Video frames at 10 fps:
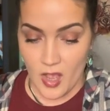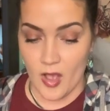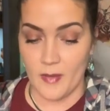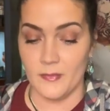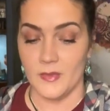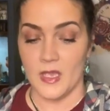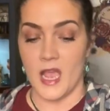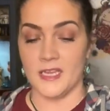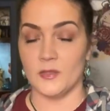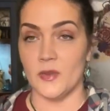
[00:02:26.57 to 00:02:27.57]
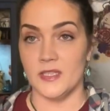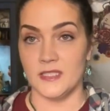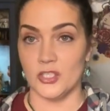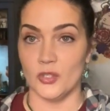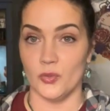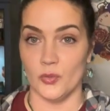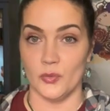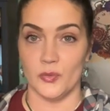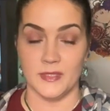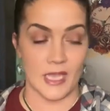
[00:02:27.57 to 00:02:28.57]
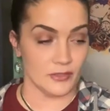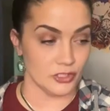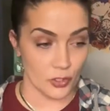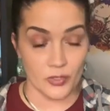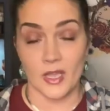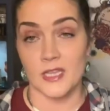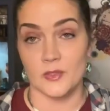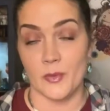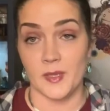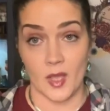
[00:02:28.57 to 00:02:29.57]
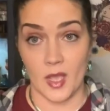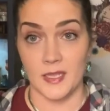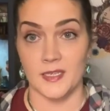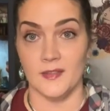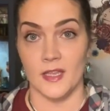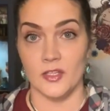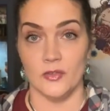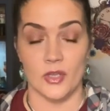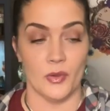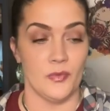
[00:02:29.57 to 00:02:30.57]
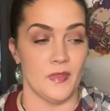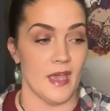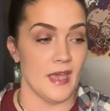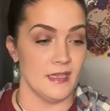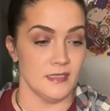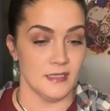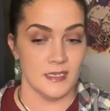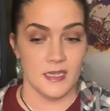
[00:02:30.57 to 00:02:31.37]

I just wanted to show you guys what we got and let you know that